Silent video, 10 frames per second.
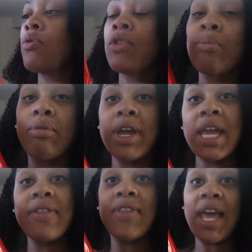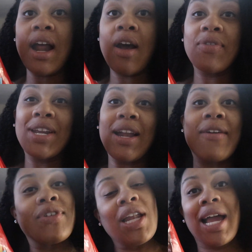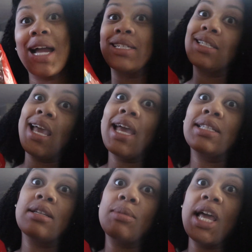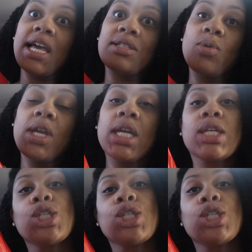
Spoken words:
the bread that often, and I feel like I just had some last week,